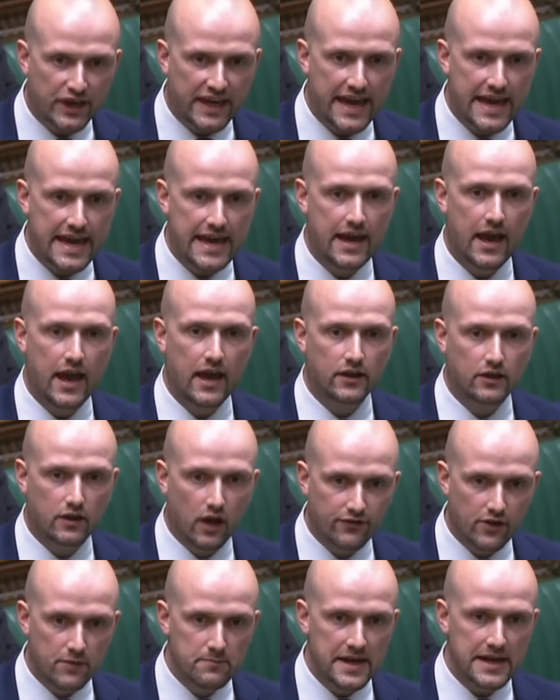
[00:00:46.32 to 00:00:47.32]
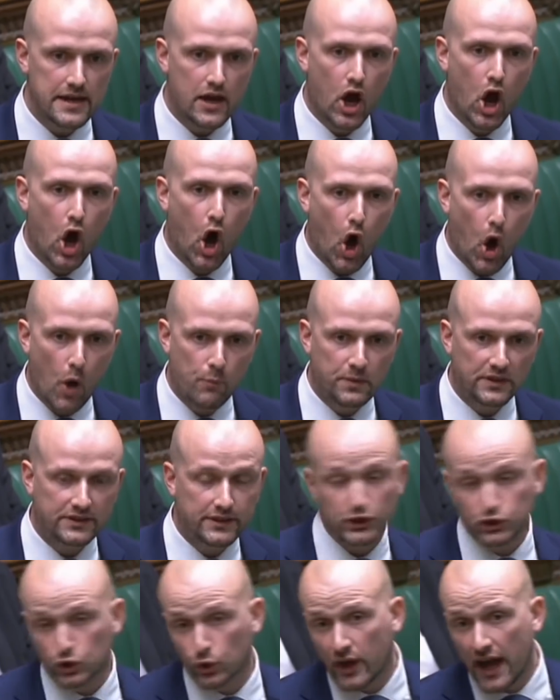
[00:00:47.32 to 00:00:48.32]
UK government
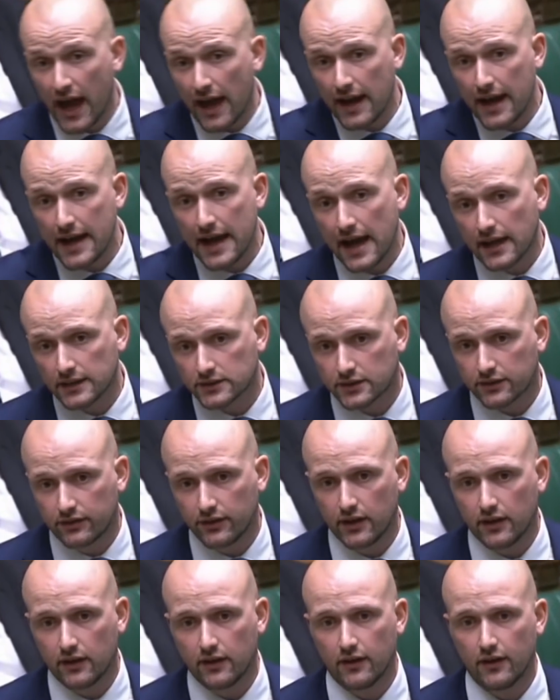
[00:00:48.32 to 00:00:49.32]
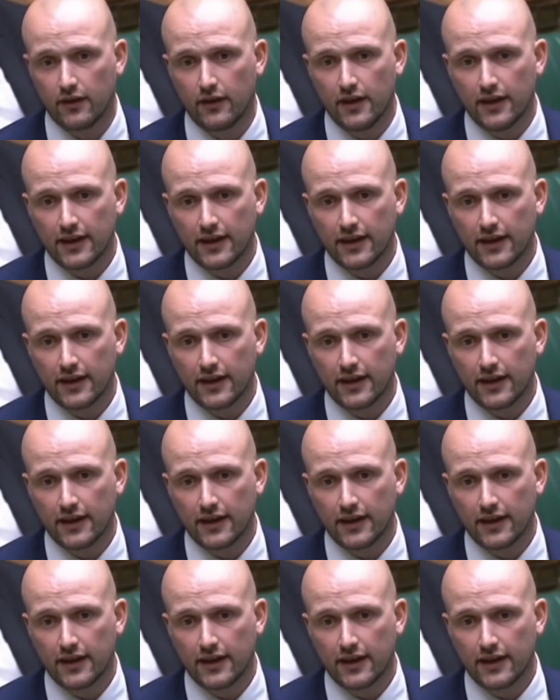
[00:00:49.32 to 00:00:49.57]
opposite. So can I ask the